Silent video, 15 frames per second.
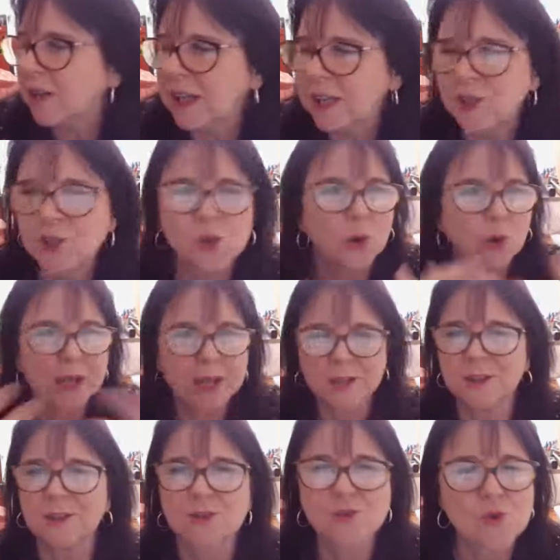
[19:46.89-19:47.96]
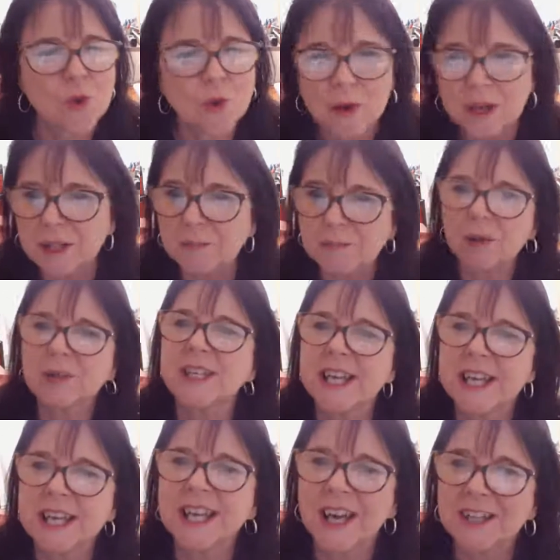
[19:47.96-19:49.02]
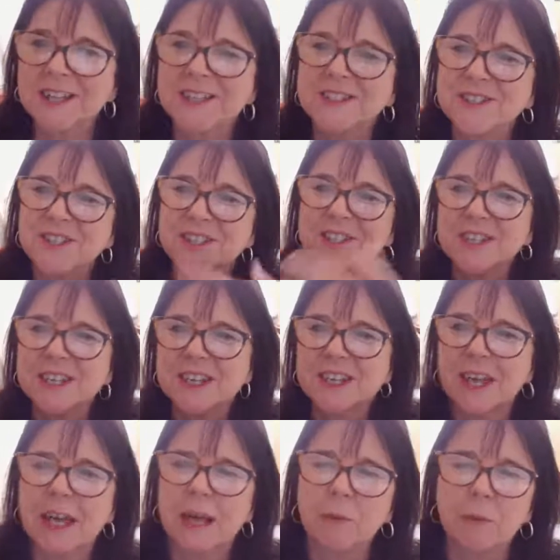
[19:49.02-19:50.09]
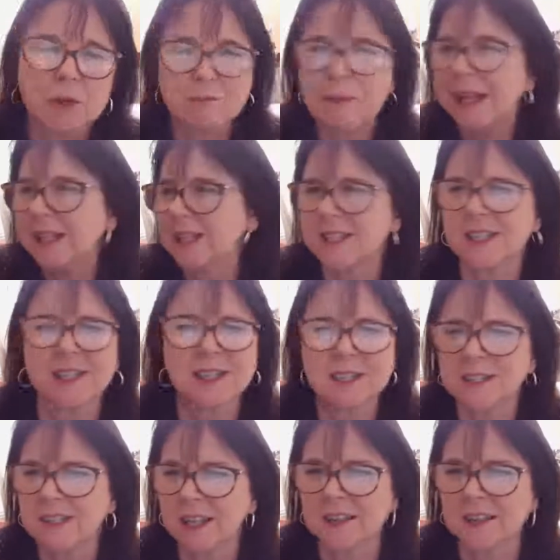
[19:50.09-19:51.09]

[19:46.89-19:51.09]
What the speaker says: enjoying drawing the body and just with pencil,